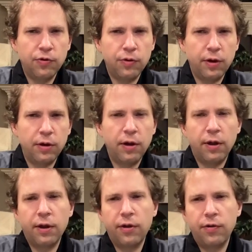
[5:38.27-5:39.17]
like, yeah,
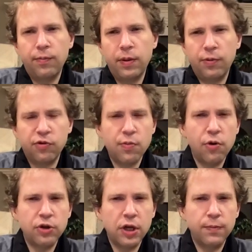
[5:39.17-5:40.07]
how people
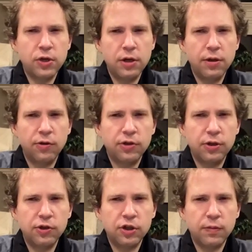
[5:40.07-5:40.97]
smoke DMT and they'll see
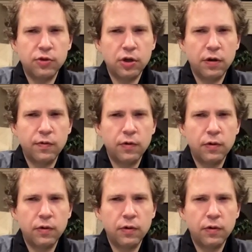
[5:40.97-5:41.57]
the same stuff.